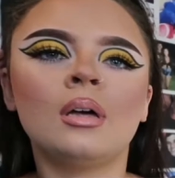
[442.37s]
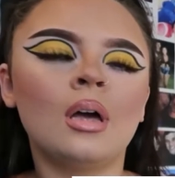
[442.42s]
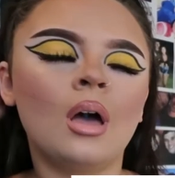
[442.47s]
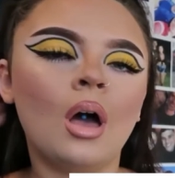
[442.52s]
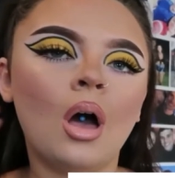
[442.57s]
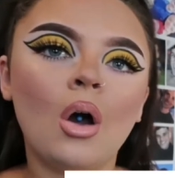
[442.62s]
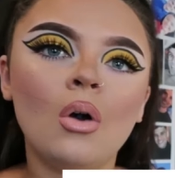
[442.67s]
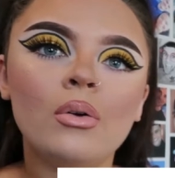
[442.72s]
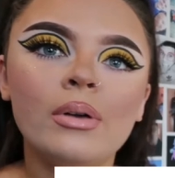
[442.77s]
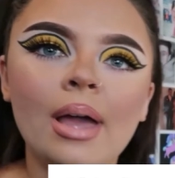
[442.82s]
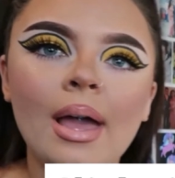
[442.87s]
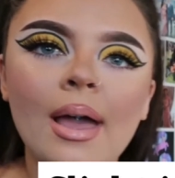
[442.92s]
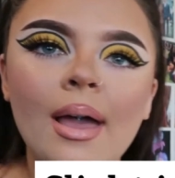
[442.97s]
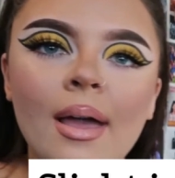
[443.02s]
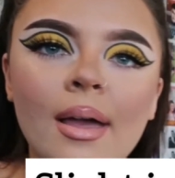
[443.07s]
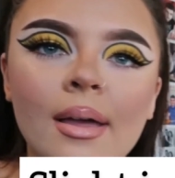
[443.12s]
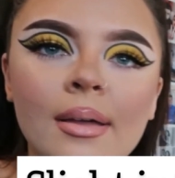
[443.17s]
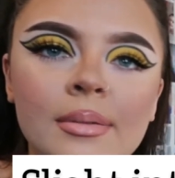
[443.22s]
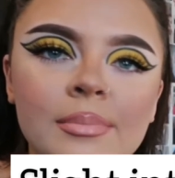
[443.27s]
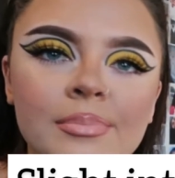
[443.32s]
Oh
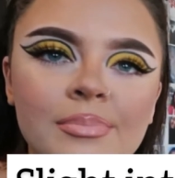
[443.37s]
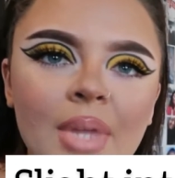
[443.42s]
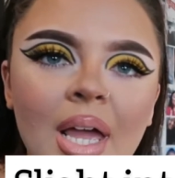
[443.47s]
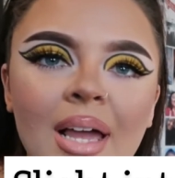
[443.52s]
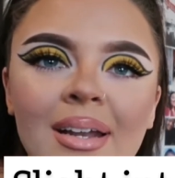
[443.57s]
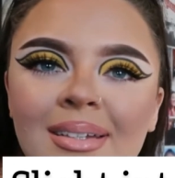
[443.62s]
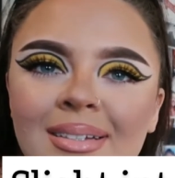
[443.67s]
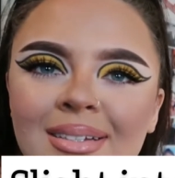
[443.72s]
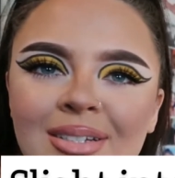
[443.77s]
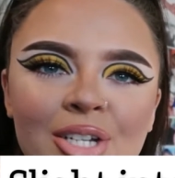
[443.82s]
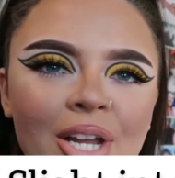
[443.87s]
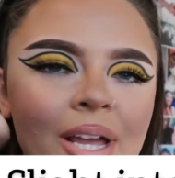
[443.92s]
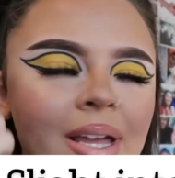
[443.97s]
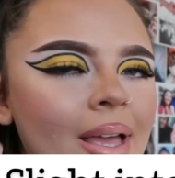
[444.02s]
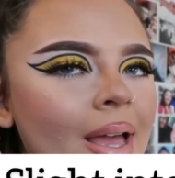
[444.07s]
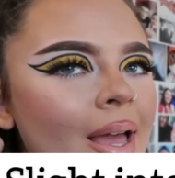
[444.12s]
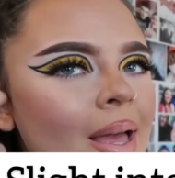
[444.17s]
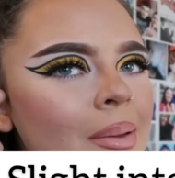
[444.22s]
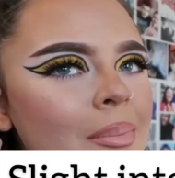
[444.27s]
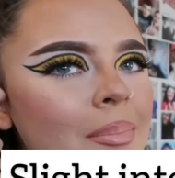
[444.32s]
yeah, I need to
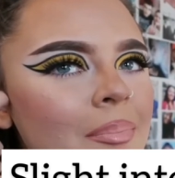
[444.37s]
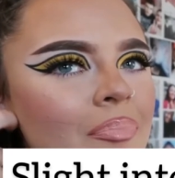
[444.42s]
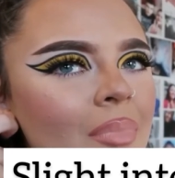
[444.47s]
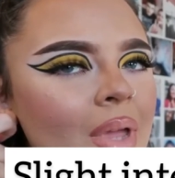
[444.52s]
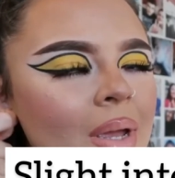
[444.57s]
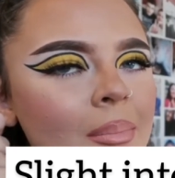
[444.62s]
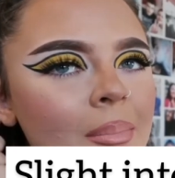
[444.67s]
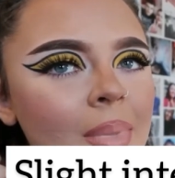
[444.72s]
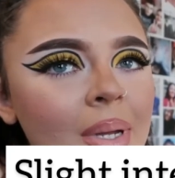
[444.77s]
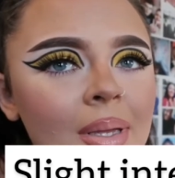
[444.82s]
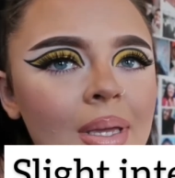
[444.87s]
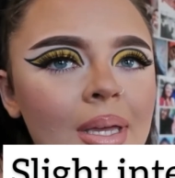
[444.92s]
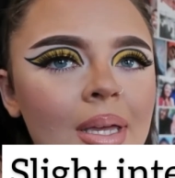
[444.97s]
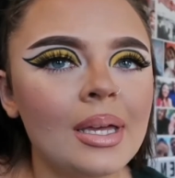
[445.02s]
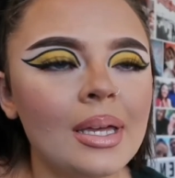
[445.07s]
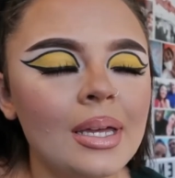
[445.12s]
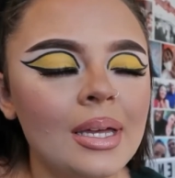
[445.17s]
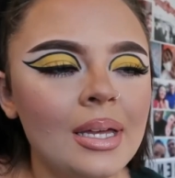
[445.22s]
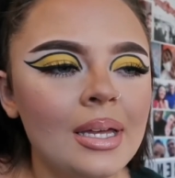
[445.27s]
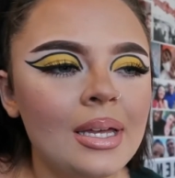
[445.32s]
check
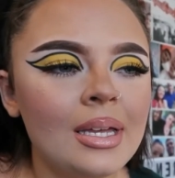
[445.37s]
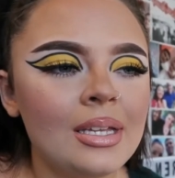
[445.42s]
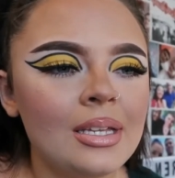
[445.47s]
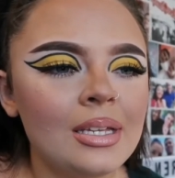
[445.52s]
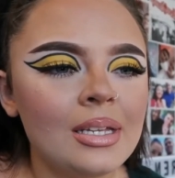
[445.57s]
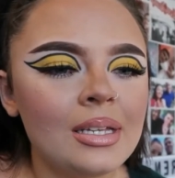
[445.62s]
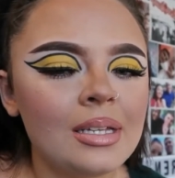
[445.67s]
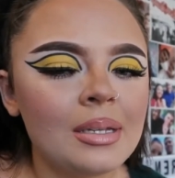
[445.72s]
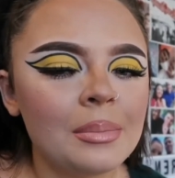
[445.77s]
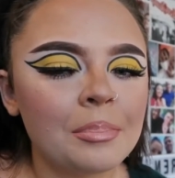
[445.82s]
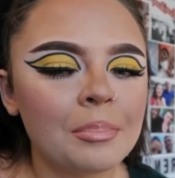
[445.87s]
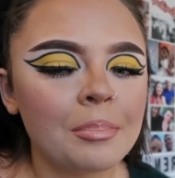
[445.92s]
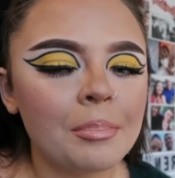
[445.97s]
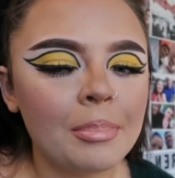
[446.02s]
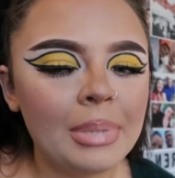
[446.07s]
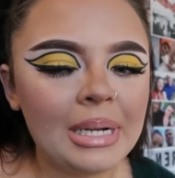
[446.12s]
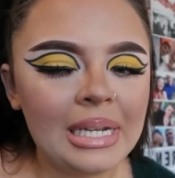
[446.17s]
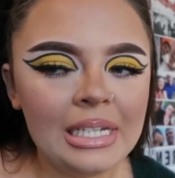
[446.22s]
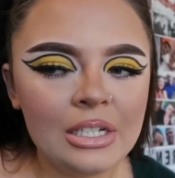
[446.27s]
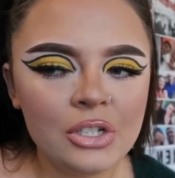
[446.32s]
my
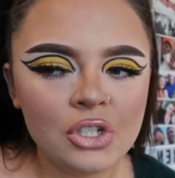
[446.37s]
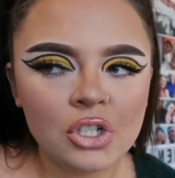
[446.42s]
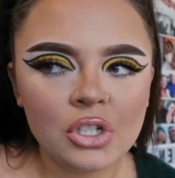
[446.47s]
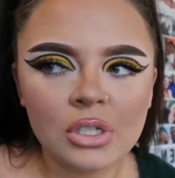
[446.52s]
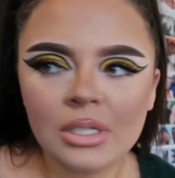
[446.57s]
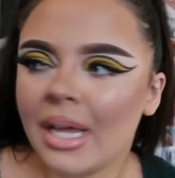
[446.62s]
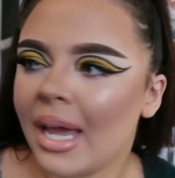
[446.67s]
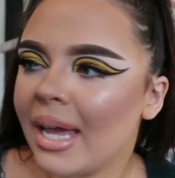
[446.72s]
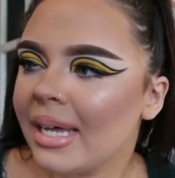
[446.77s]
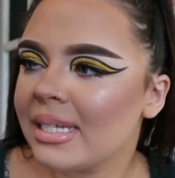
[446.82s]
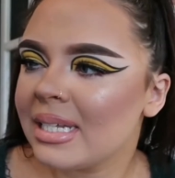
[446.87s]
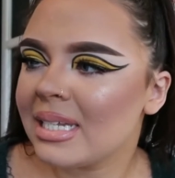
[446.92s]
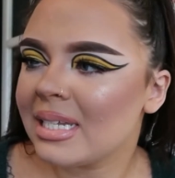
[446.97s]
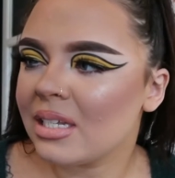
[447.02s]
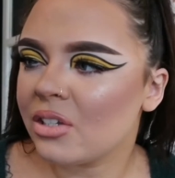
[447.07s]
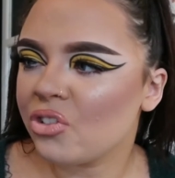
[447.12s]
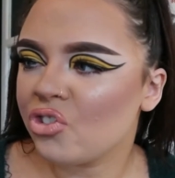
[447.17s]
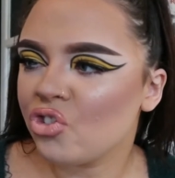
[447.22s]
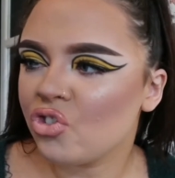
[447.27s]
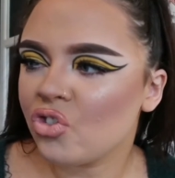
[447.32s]
bleach
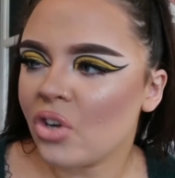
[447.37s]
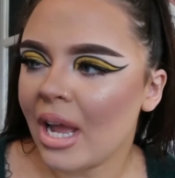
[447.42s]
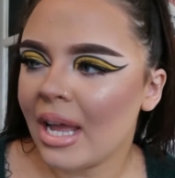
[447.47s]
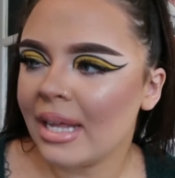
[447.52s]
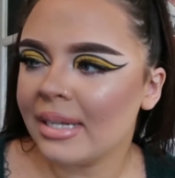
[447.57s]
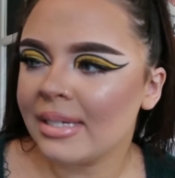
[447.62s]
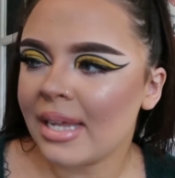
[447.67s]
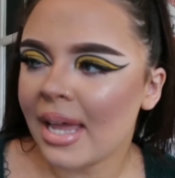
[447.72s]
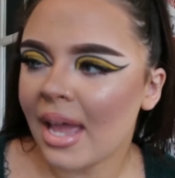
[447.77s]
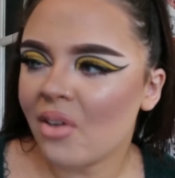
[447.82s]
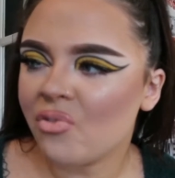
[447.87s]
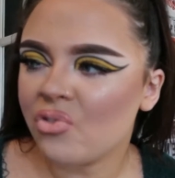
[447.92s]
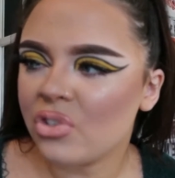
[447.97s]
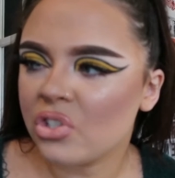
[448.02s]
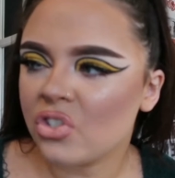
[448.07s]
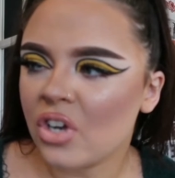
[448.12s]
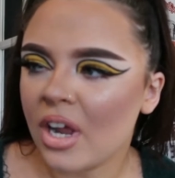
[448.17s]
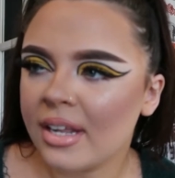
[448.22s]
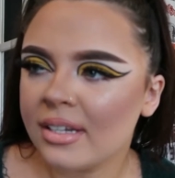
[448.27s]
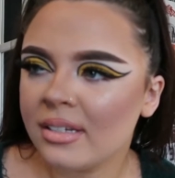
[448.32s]
test strand. I have a
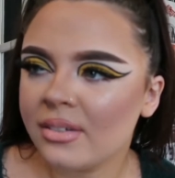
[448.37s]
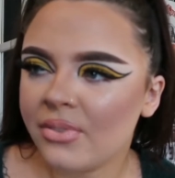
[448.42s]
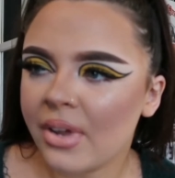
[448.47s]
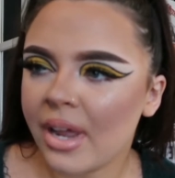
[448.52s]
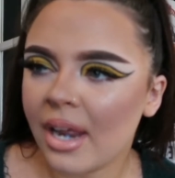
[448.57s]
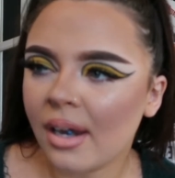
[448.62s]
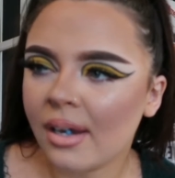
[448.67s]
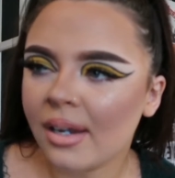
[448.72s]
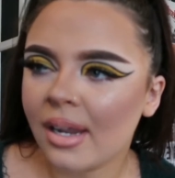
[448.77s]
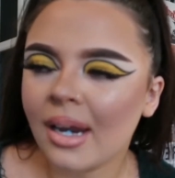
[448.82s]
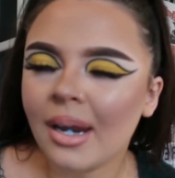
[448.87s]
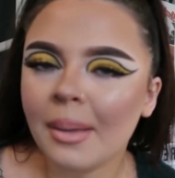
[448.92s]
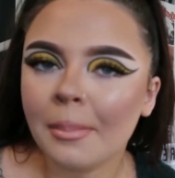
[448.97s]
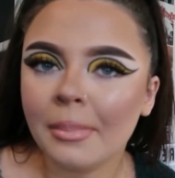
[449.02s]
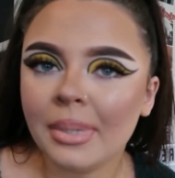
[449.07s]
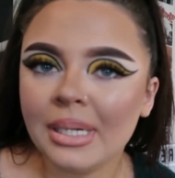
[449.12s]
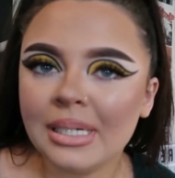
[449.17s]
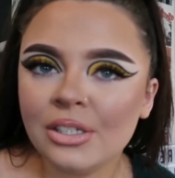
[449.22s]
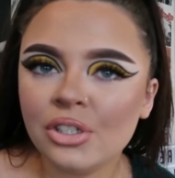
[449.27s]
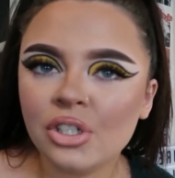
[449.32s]
strand of hair that I'm
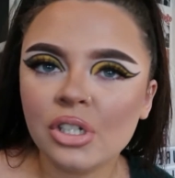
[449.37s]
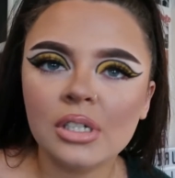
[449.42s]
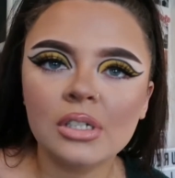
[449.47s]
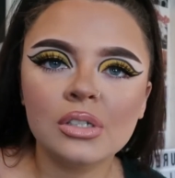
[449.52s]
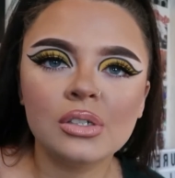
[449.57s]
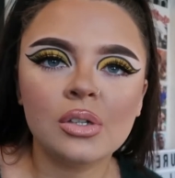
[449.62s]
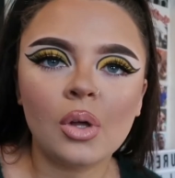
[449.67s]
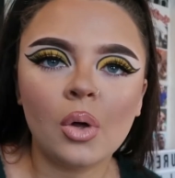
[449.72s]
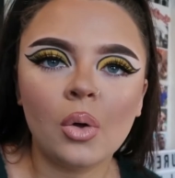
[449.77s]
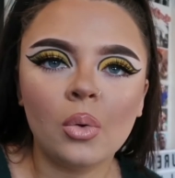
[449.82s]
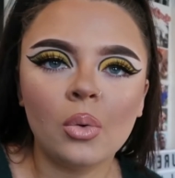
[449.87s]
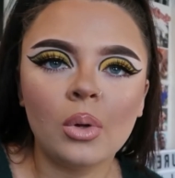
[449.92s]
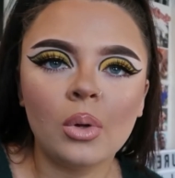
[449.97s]
bleaching, so